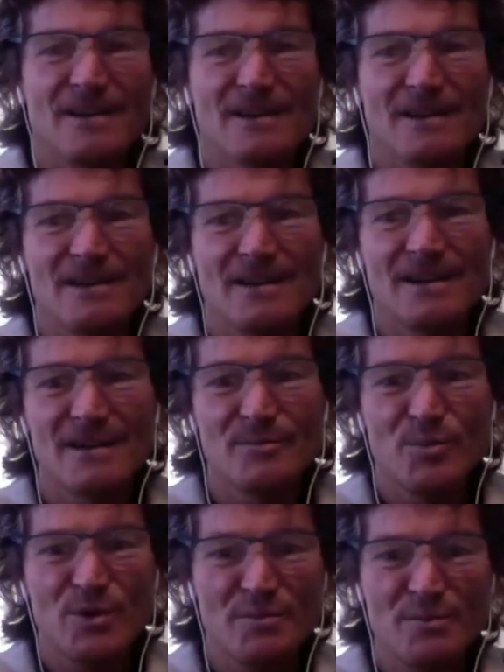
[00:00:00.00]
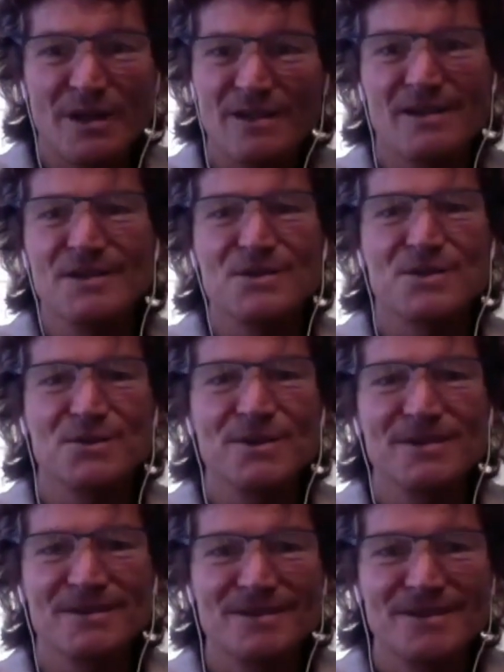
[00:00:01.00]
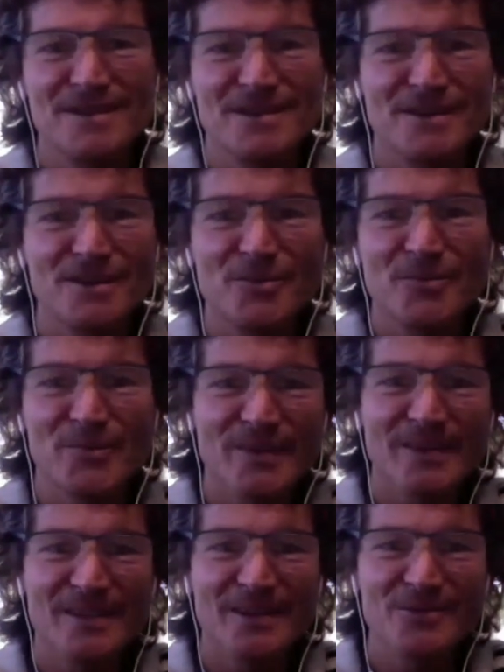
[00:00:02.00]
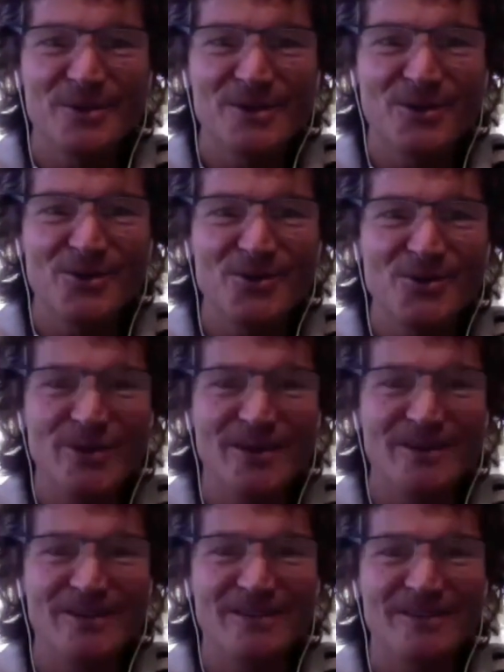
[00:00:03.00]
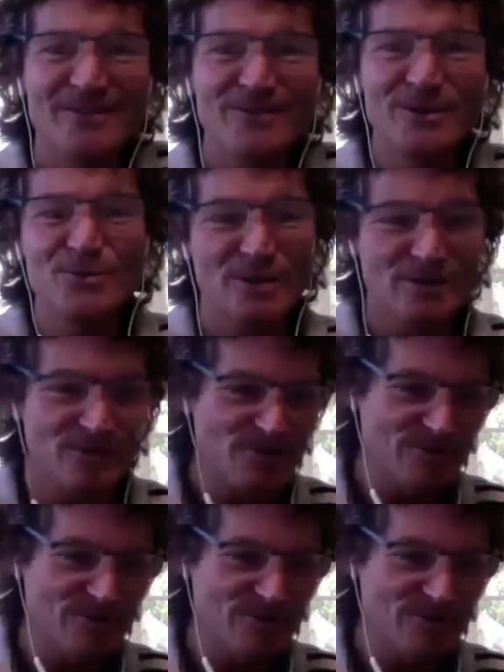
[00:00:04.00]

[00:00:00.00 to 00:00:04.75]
and then I put a melody to it, and then we go and we do a little